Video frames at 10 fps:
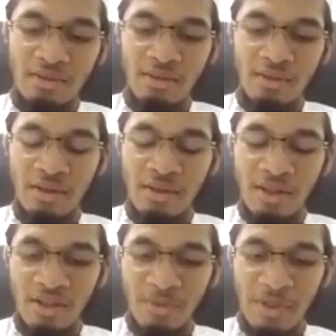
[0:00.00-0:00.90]

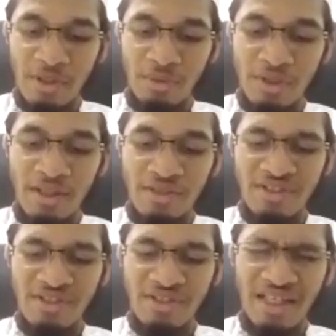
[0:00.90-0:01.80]
Allah subhanahu wa ta'ala
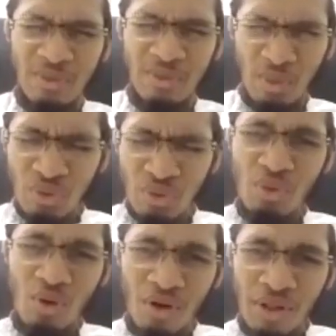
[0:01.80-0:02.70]
says that those
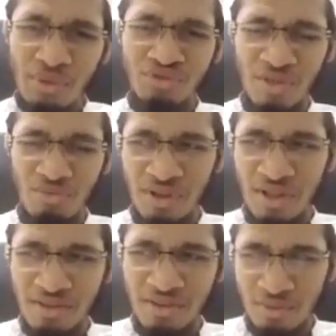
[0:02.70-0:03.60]
who call to
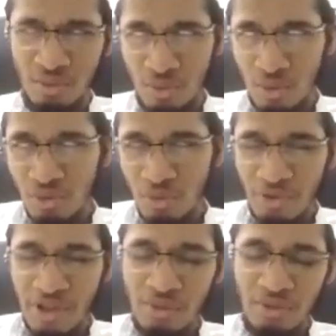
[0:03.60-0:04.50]
someone other, those who
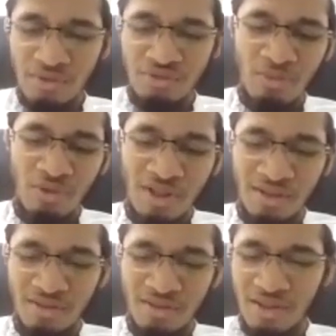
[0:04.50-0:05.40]
pray to someone
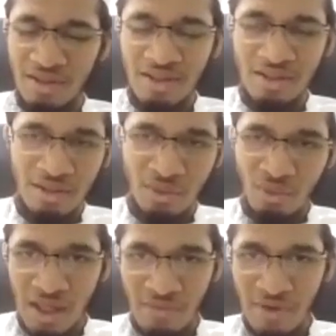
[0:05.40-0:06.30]
other than Allah, they don't
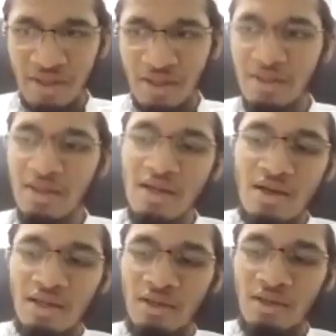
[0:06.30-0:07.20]
have any
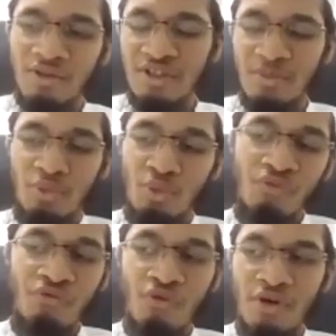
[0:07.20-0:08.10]
logical proof
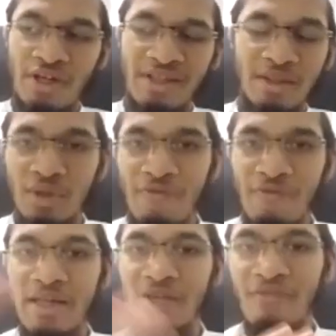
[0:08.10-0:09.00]
for it. They don't
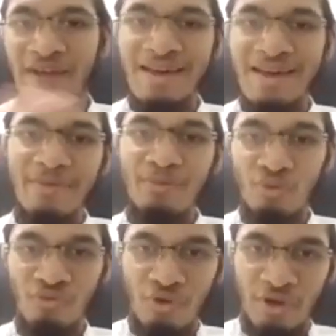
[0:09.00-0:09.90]
have any valid proof
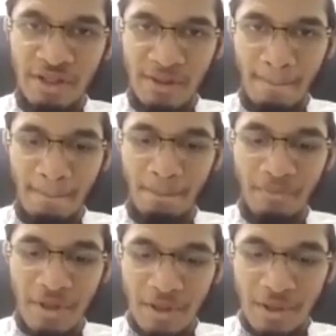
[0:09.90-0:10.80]
for it.
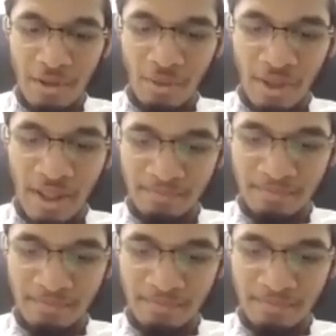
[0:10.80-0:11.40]
Okay?